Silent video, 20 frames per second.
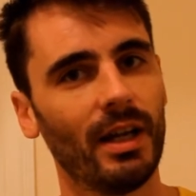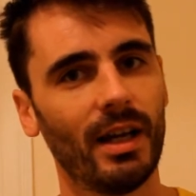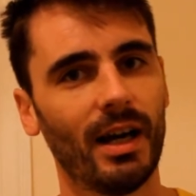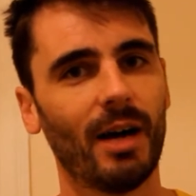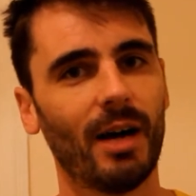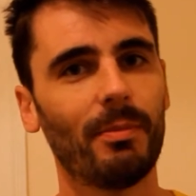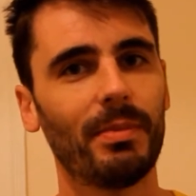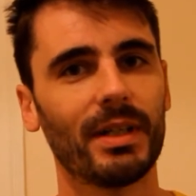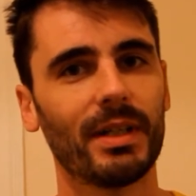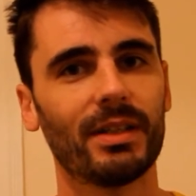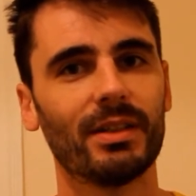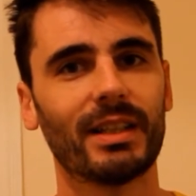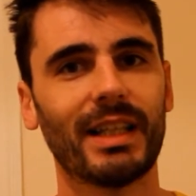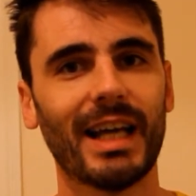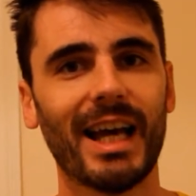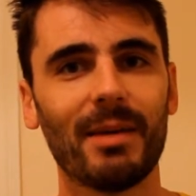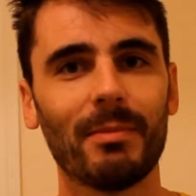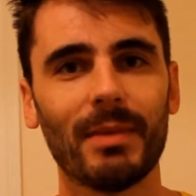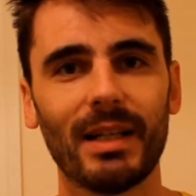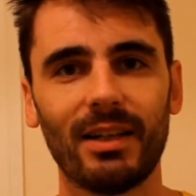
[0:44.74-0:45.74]
upping your
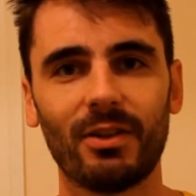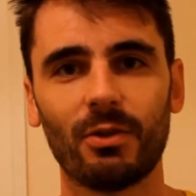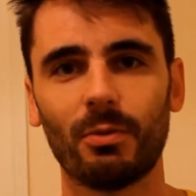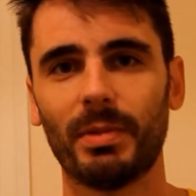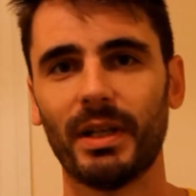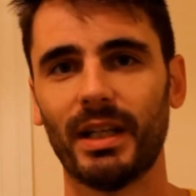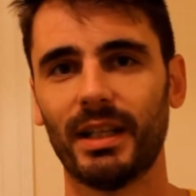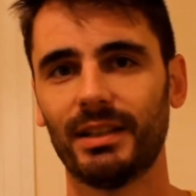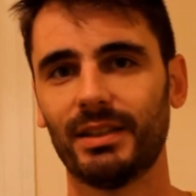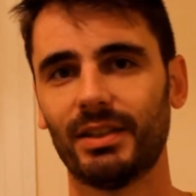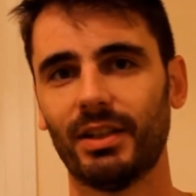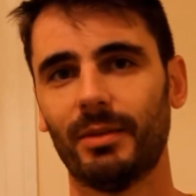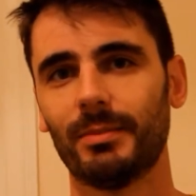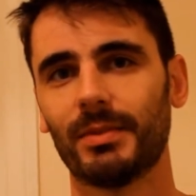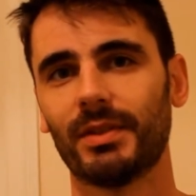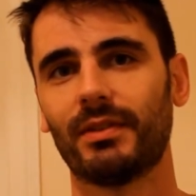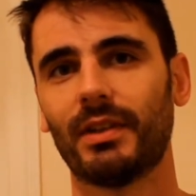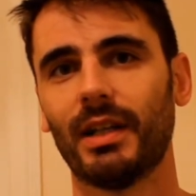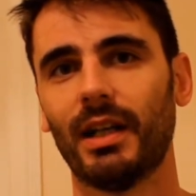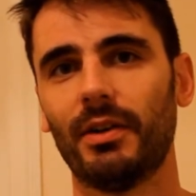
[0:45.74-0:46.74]
game a little bit in terms
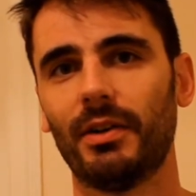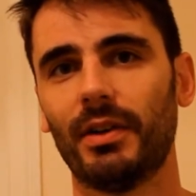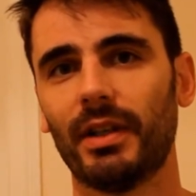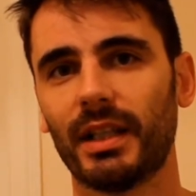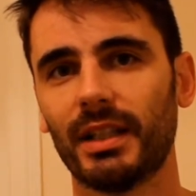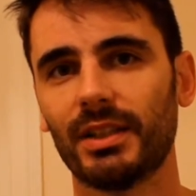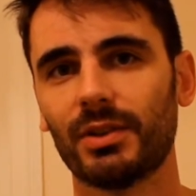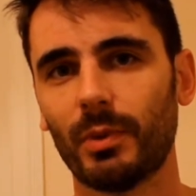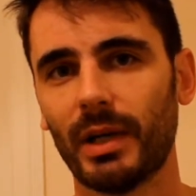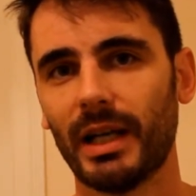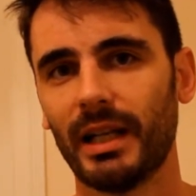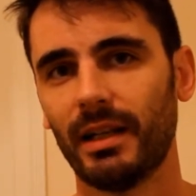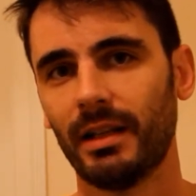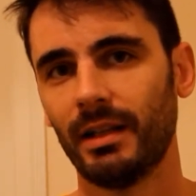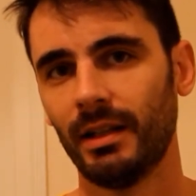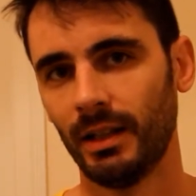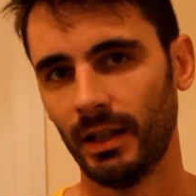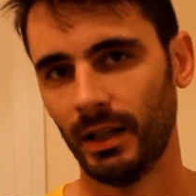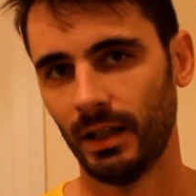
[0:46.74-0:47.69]
of clothing is when